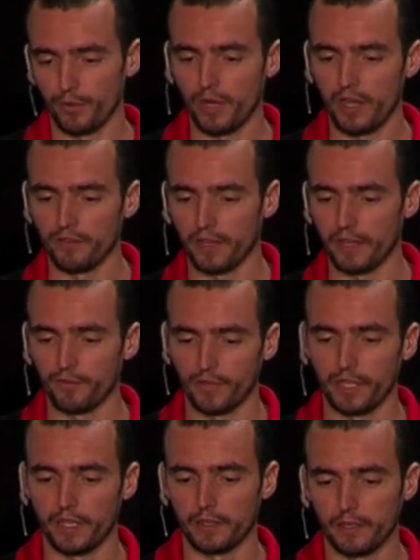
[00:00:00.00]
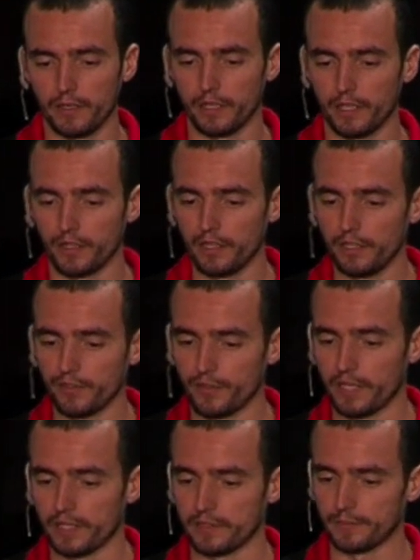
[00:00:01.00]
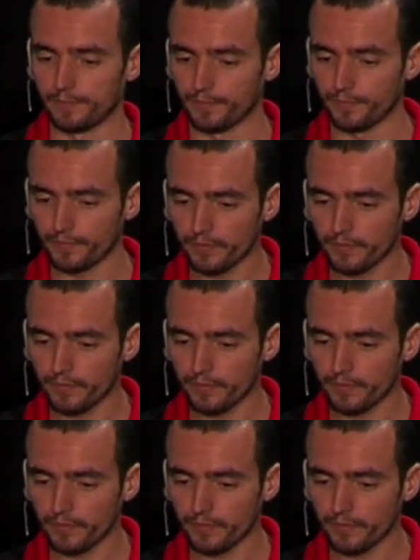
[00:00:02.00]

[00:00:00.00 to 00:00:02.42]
You have everything in, in clear text.